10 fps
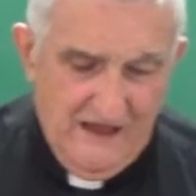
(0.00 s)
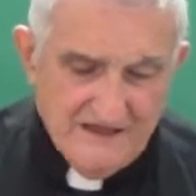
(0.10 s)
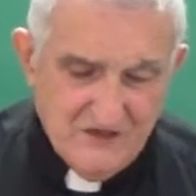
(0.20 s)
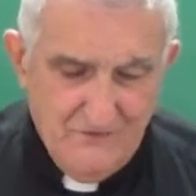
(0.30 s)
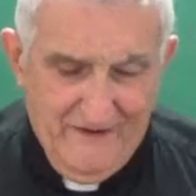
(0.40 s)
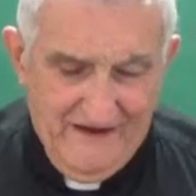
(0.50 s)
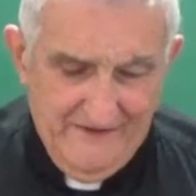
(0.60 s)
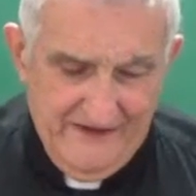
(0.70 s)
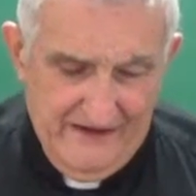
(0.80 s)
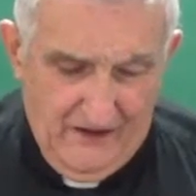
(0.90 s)
So
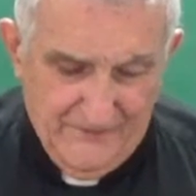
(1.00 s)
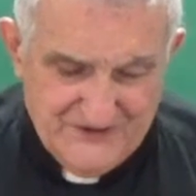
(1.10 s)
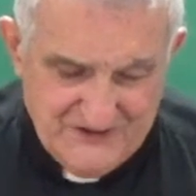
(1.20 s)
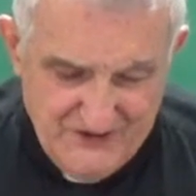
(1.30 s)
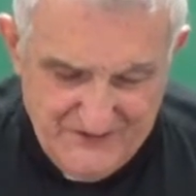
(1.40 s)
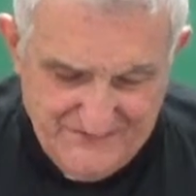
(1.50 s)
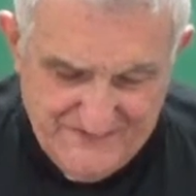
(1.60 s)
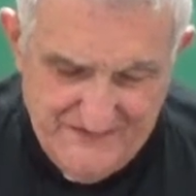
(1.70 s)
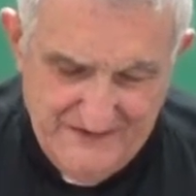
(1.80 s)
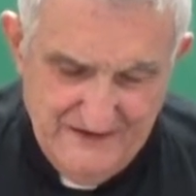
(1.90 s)
man observes